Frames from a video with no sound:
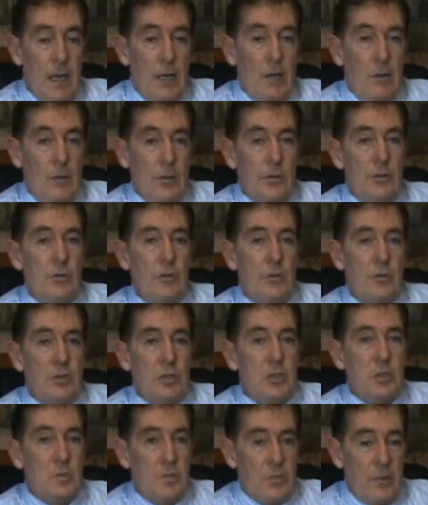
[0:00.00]
And also
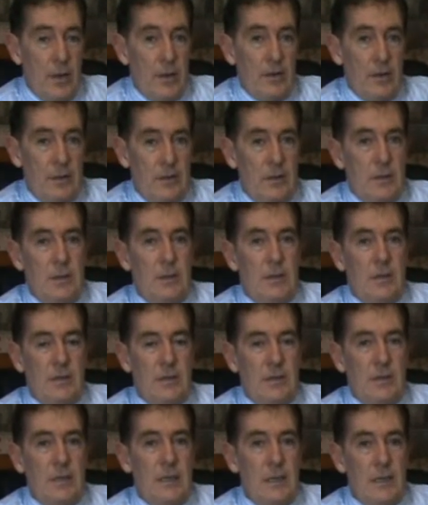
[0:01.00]
sprouted
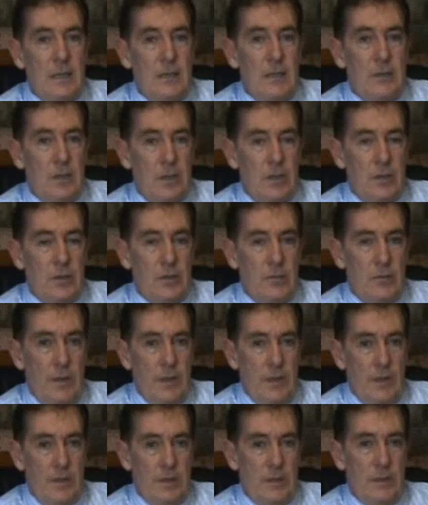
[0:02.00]
seeds and
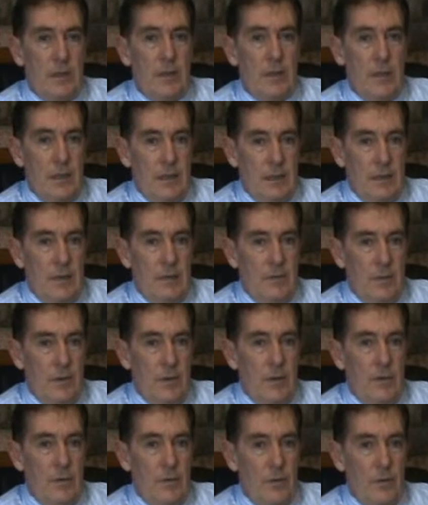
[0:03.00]
grains. They're
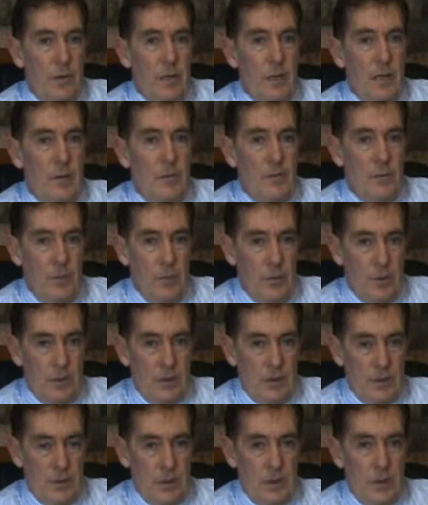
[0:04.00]
very, very
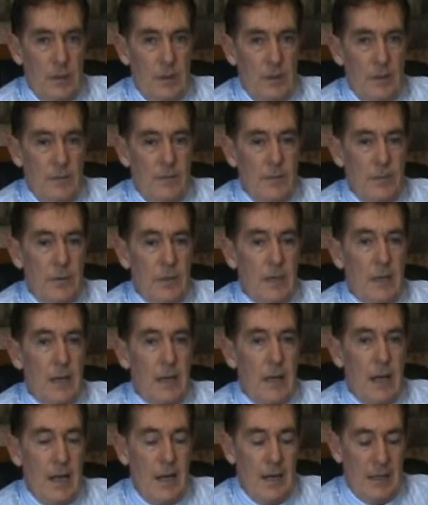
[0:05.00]
potent, very
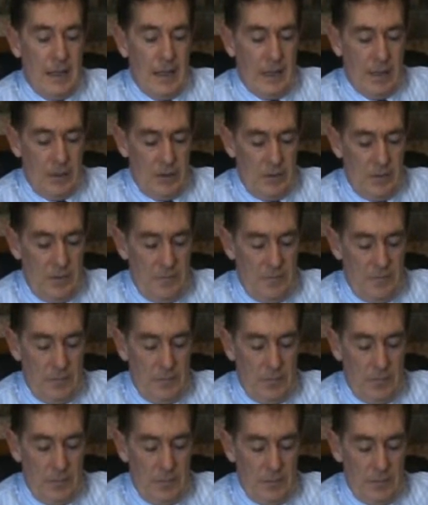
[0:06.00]
high energy
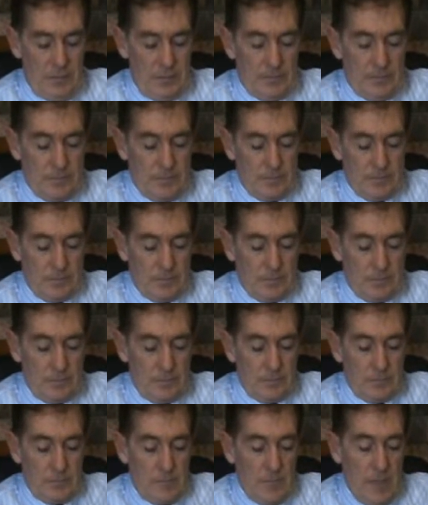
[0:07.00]
food.
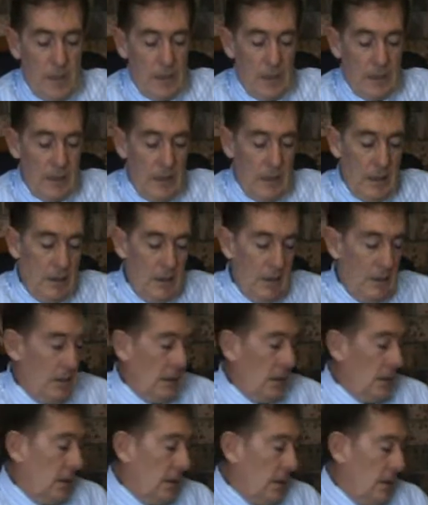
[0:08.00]
Again,
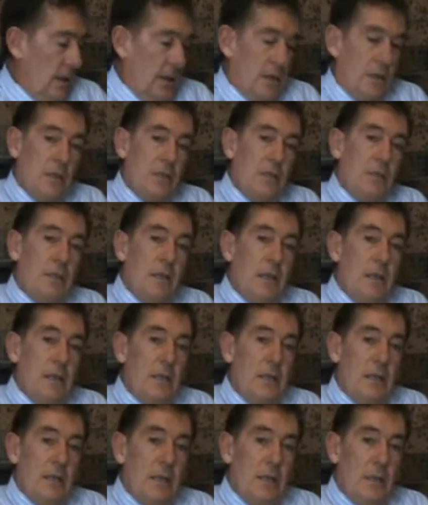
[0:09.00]
that's
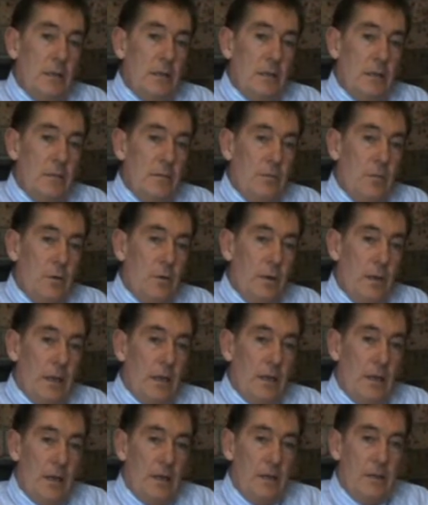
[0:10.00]
indicated more
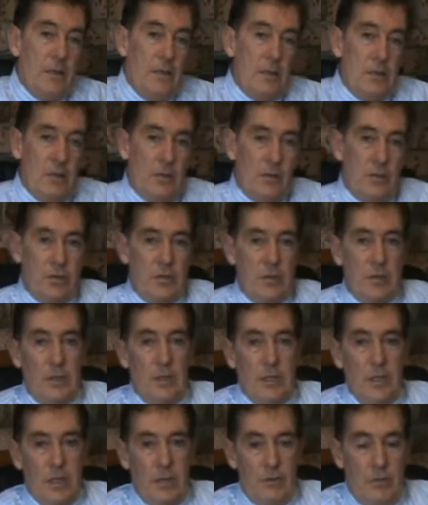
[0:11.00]
in our Detox
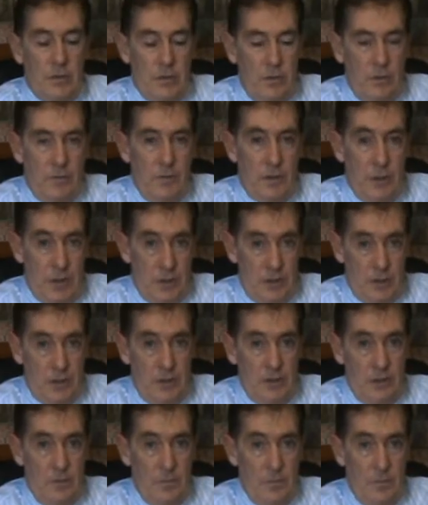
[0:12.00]
and
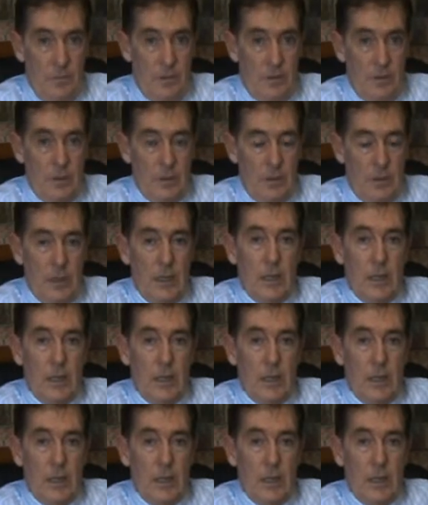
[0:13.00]
Rejuvenation book